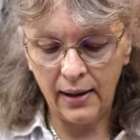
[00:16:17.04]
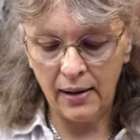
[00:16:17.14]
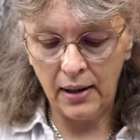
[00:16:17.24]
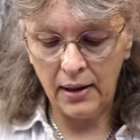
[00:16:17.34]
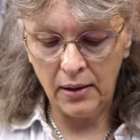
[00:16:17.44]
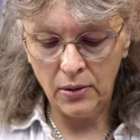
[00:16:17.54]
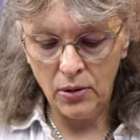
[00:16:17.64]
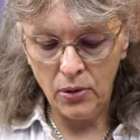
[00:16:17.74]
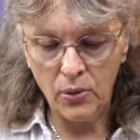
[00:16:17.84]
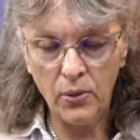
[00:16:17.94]
a
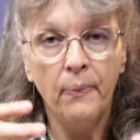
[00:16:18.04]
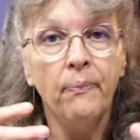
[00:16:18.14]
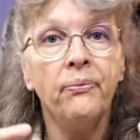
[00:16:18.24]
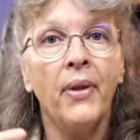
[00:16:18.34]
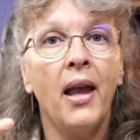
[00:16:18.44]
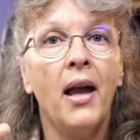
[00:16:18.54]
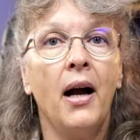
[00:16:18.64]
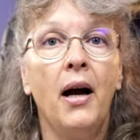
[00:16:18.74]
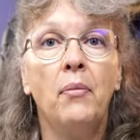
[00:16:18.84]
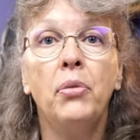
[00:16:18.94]
new
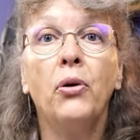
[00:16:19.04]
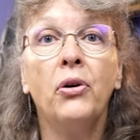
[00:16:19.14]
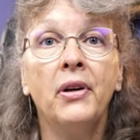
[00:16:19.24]
block